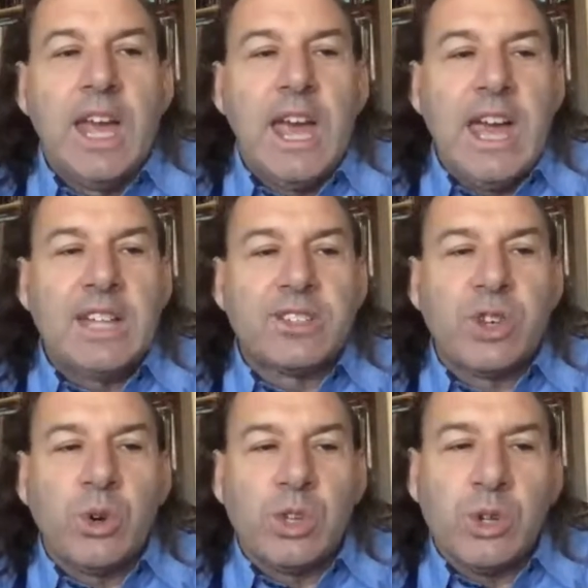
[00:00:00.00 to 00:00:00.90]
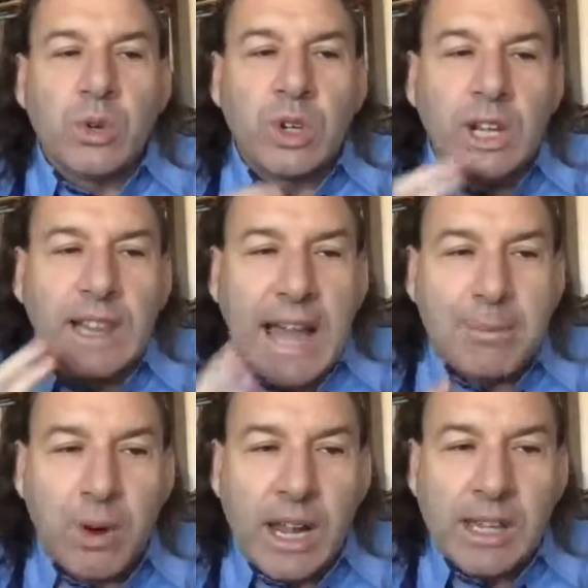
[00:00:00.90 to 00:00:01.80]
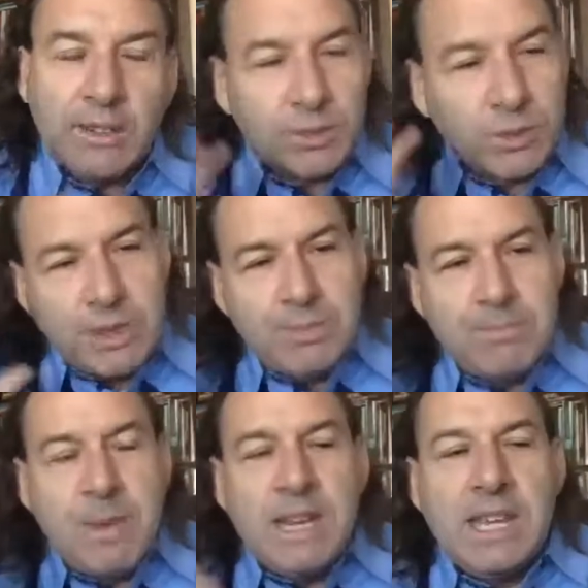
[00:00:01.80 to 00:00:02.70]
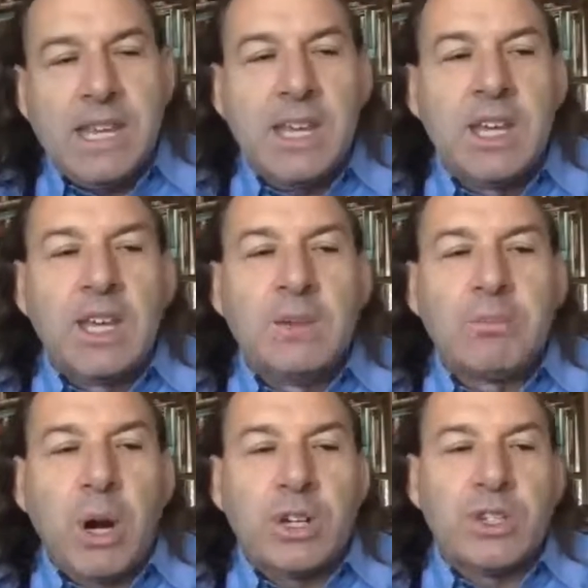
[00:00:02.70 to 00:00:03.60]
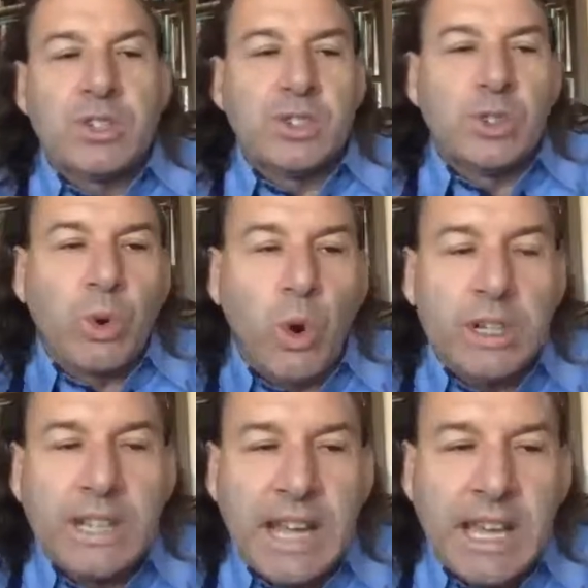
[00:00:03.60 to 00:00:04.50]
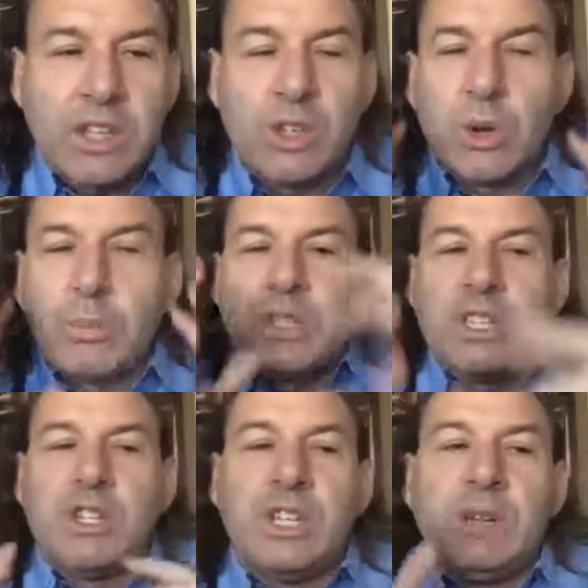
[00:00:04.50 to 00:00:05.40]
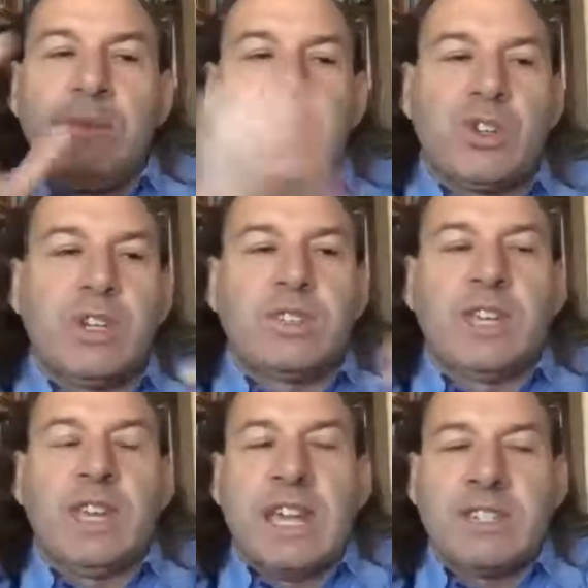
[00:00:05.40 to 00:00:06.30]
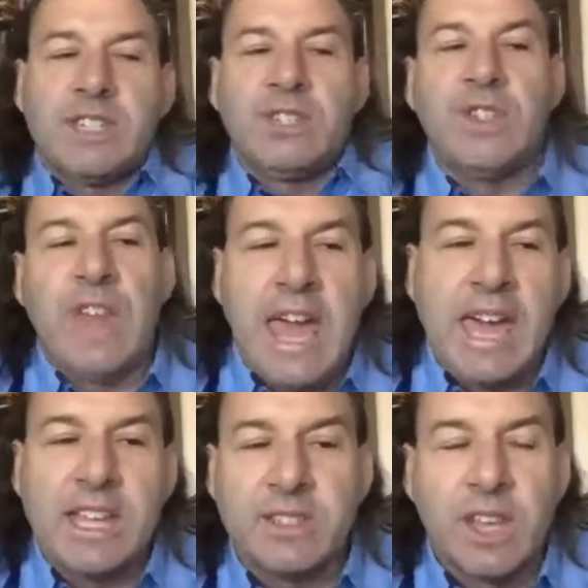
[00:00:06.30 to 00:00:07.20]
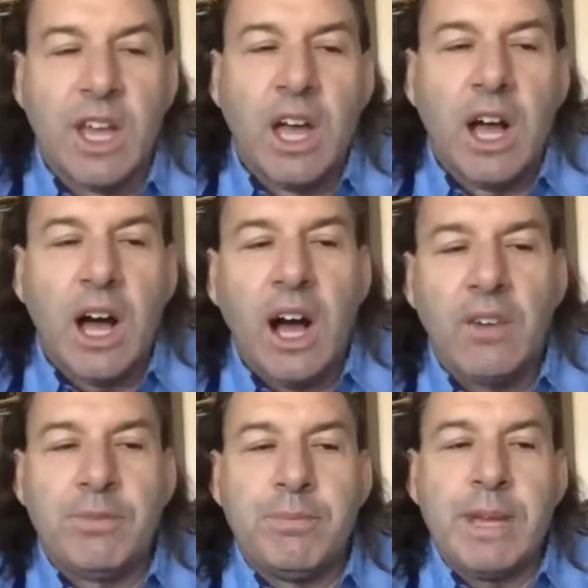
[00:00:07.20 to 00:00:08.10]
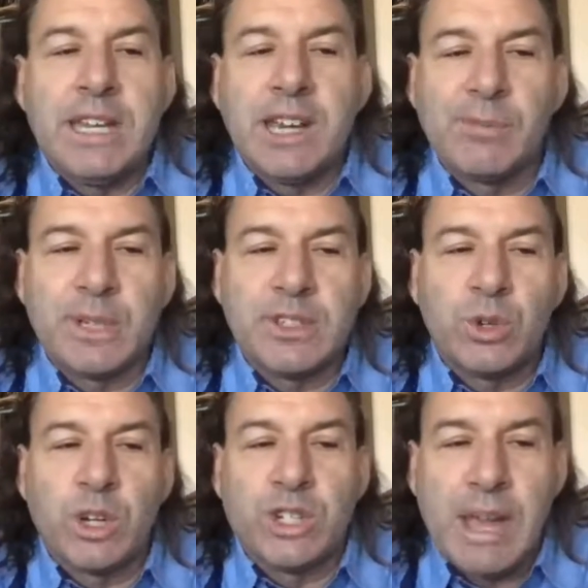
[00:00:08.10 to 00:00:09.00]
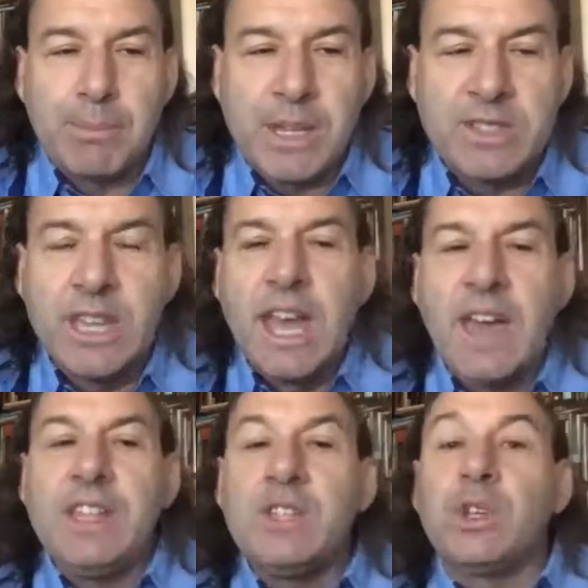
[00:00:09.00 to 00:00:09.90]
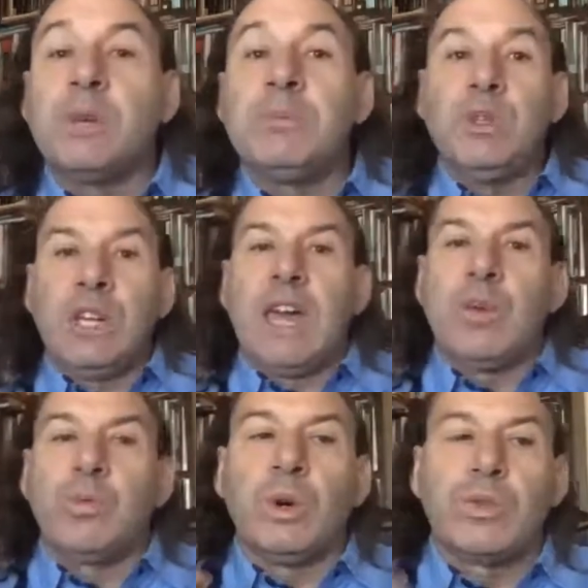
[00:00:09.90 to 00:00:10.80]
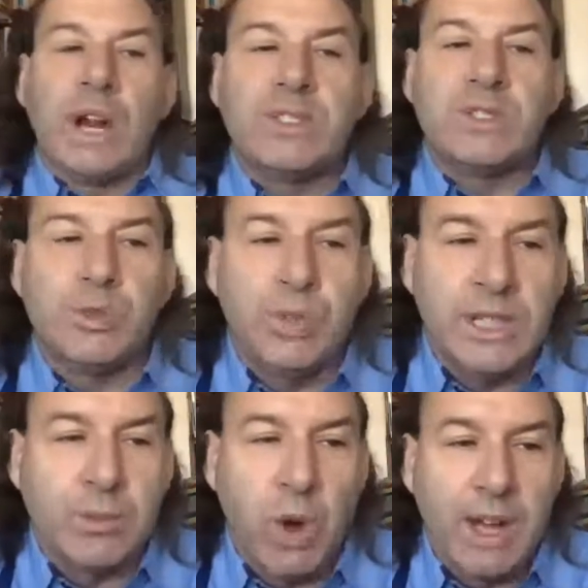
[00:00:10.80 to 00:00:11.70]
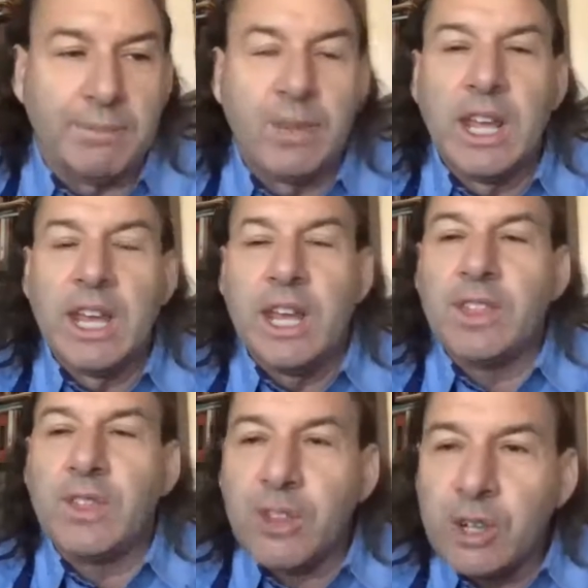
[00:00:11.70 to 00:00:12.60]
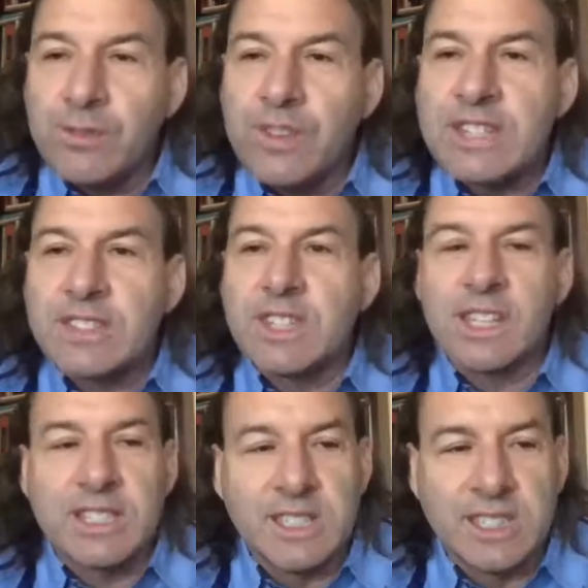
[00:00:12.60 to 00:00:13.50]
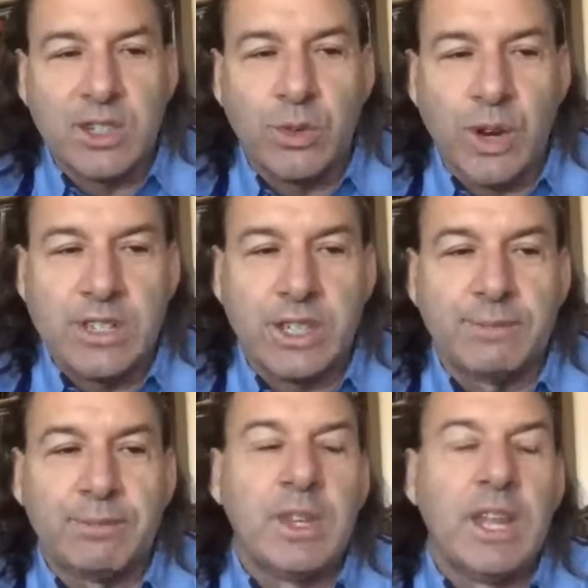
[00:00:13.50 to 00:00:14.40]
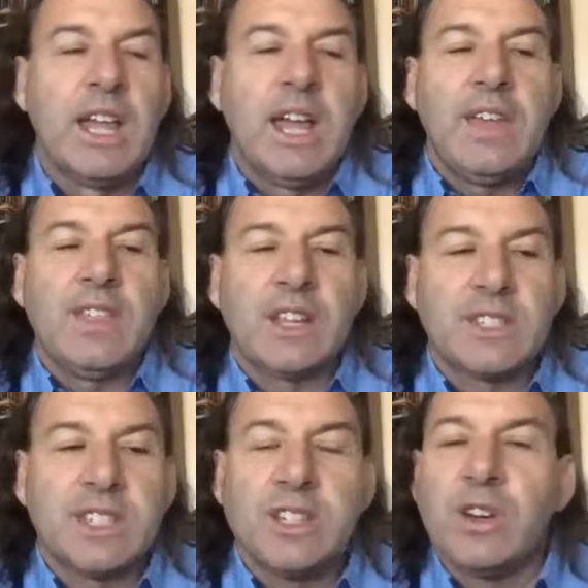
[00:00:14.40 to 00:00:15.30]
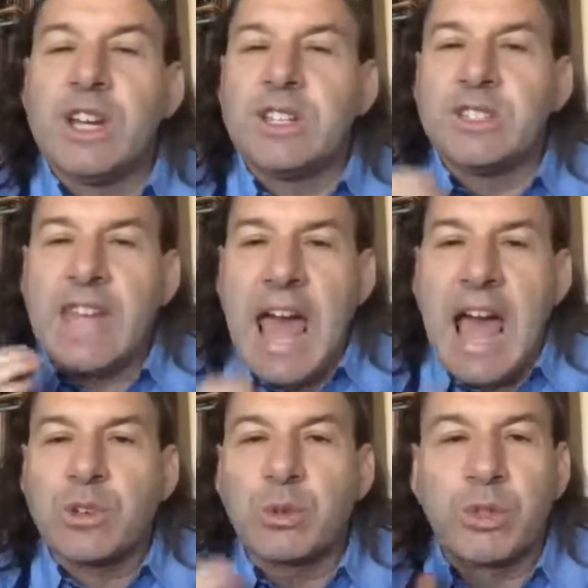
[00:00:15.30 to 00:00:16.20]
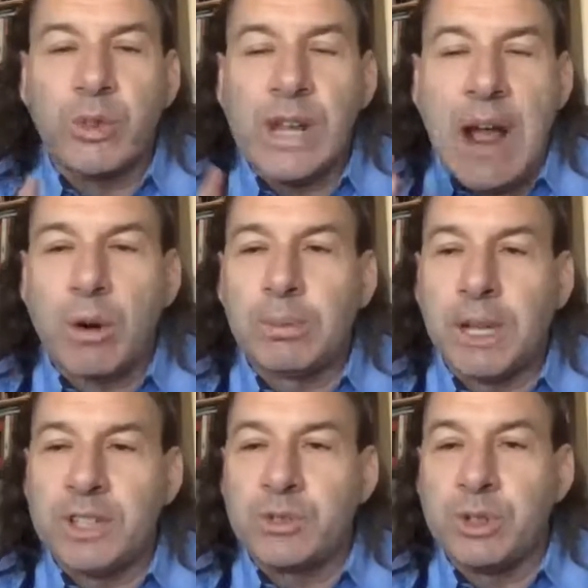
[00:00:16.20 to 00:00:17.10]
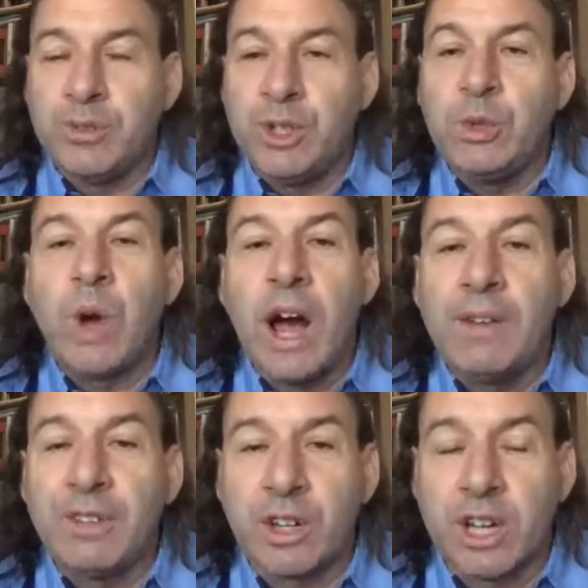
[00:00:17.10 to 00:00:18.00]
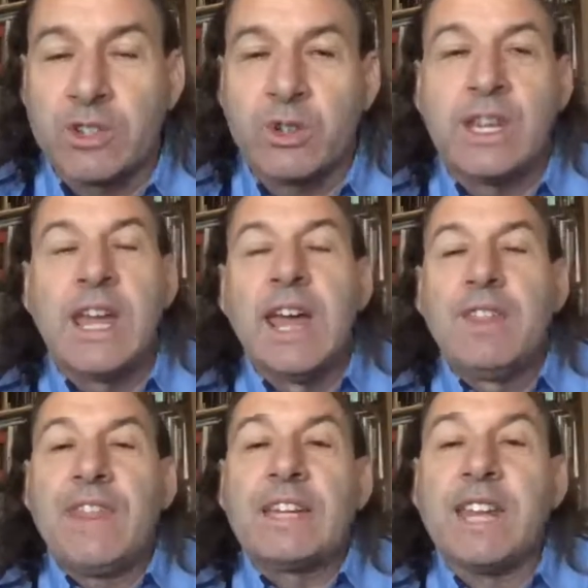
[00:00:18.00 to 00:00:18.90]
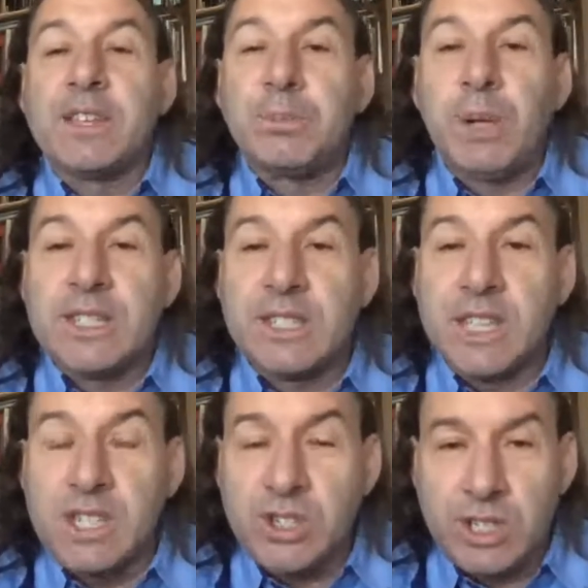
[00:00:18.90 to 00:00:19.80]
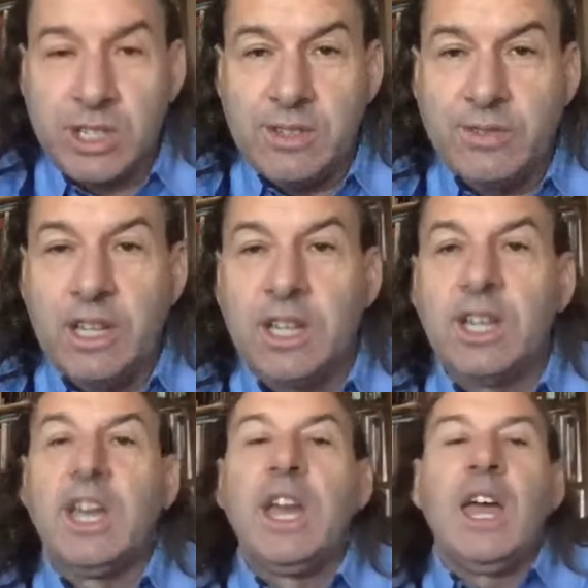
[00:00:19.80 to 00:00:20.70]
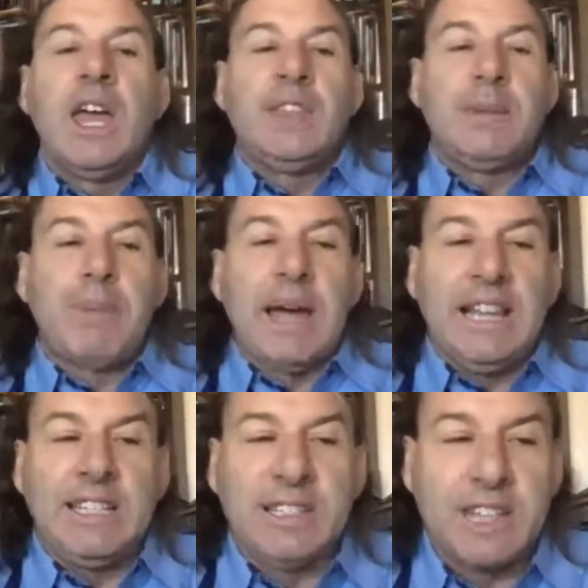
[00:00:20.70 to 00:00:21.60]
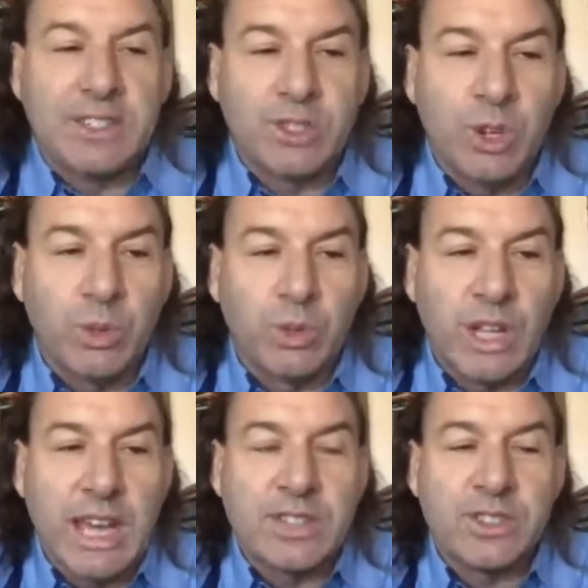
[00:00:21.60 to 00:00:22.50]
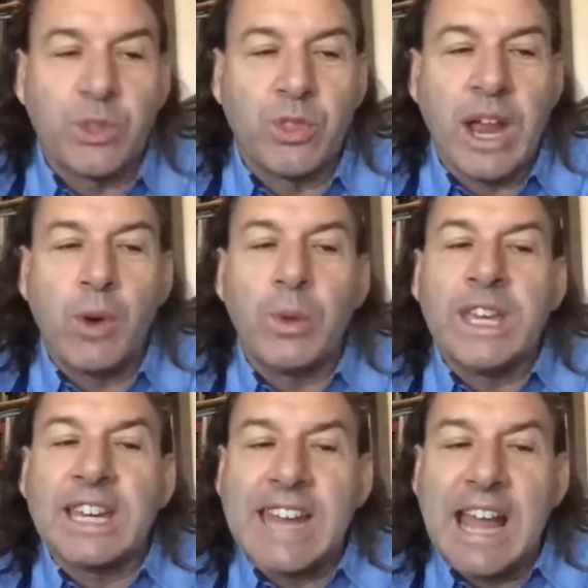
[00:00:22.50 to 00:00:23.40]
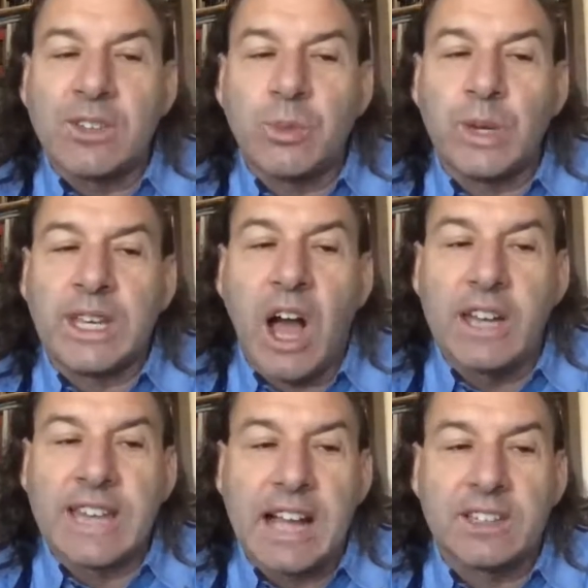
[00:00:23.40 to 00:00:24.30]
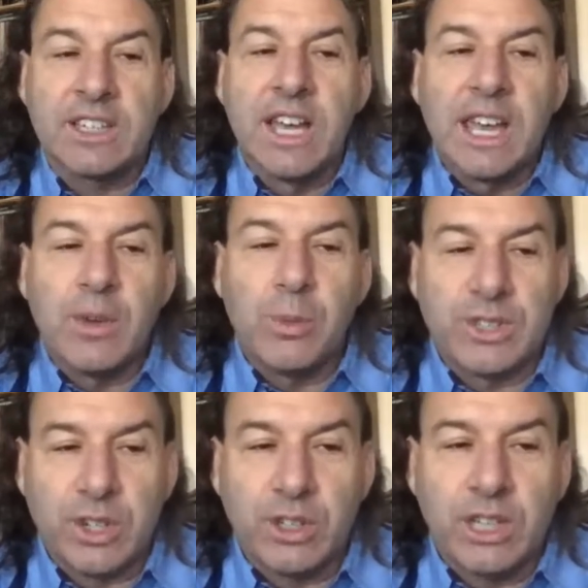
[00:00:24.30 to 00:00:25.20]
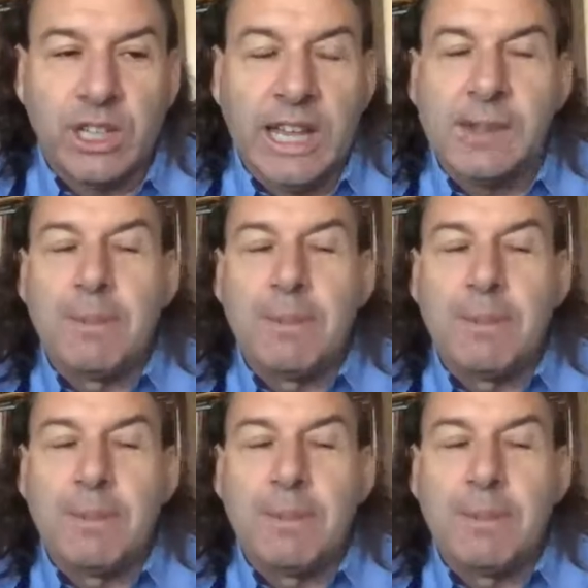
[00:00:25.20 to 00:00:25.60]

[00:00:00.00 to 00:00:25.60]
And so you collaborate with many partners, you coordinate your position and make sure it gets into the hands of many governments who are champions, and then you communicate what rights you really want. And the third phase is the consideration. And the consideration is the actual 3-hour plus review of your country that takes place in Geneva, in the Palais des Nations. And so there we connect, we contact, and we circulate.